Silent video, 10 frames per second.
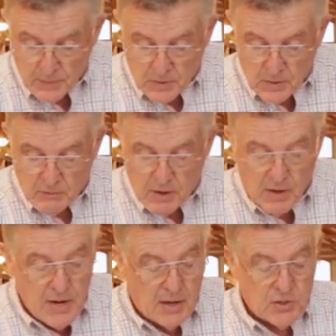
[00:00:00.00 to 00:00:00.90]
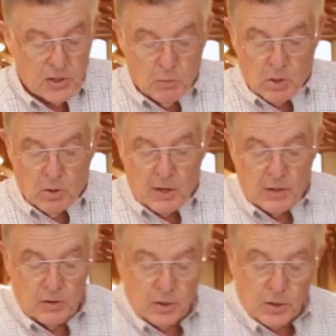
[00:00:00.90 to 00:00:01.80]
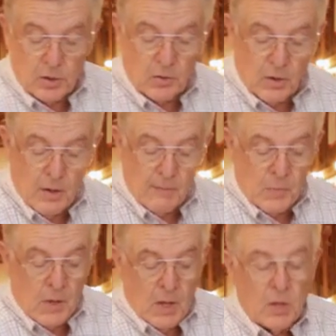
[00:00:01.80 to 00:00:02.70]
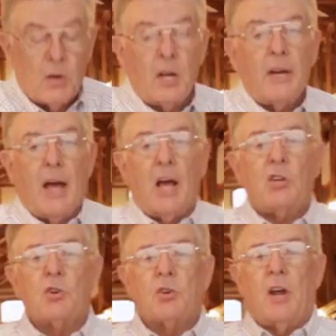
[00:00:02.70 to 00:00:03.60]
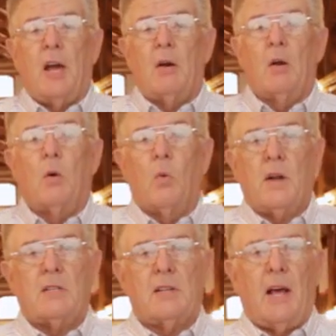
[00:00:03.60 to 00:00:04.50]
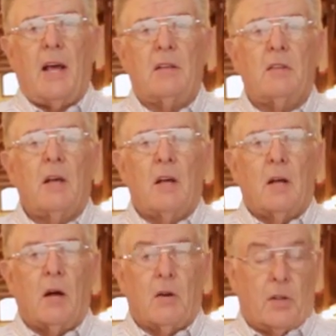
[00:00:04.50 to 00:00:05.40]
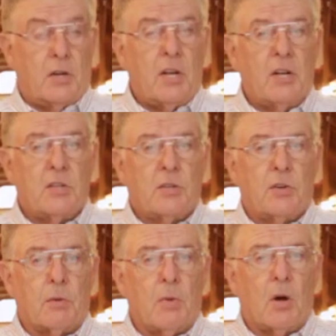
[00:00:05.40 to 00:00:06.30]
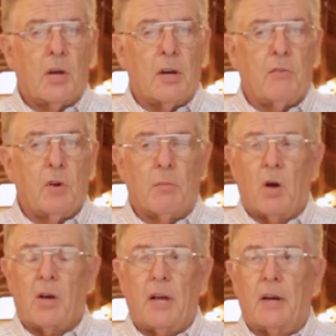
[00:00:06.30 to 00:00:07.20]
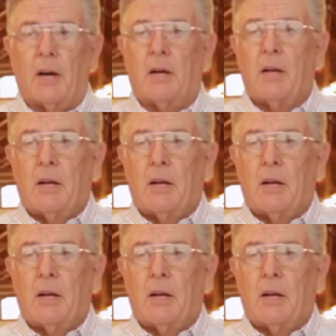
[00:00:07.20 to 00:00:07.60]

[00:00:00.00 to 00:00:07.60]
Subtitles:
The very next thing we're going to do, you need to ascertain what size are the teats that you're milking. If you're milking a